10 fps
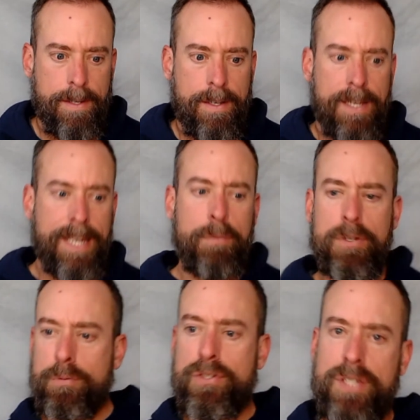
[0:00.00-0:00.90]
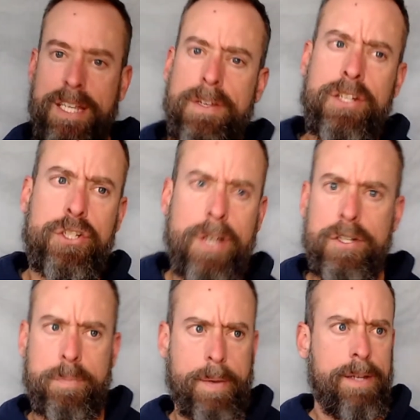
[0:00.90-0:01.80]
He was receiving
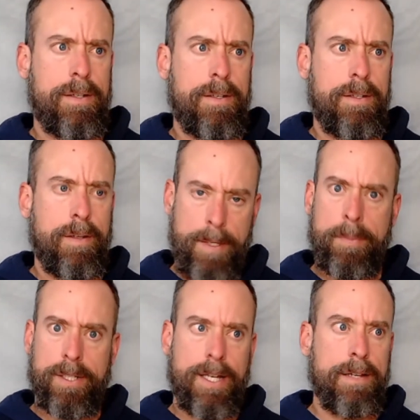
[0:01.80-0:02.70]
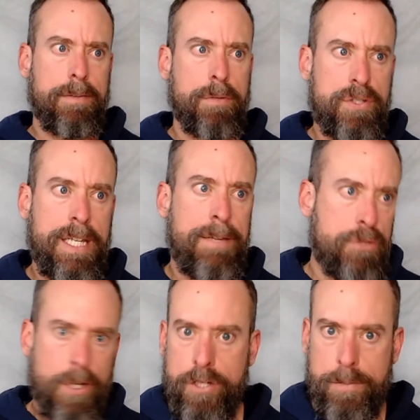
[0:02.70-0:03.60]
judgment. Abimelech received
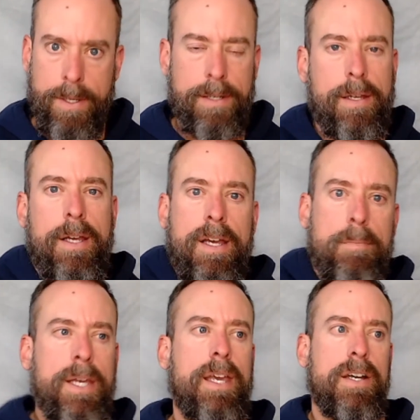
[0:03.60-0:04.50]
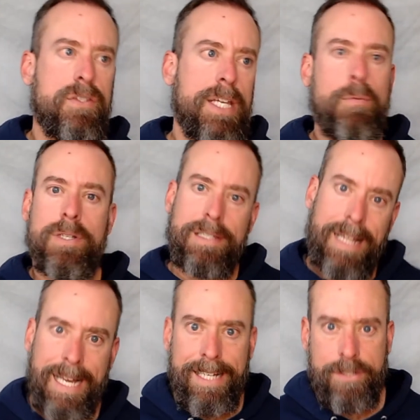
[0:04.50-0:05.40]
judgment because he was
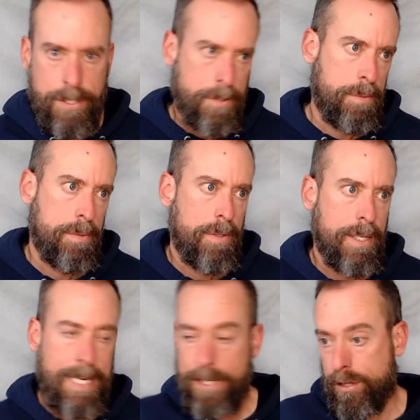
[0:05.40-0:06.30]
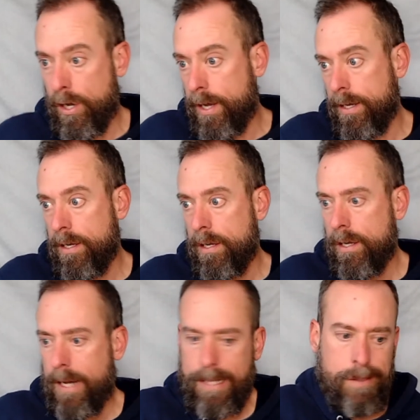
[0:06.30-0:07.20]
lied to. He thought,
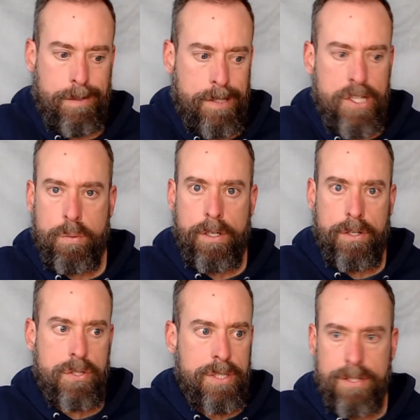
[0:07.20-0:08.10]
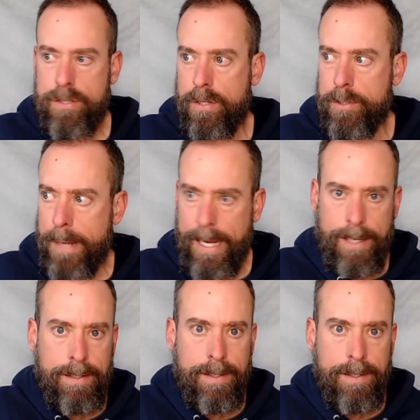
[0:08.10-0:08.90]
I thought these were your sisters, man.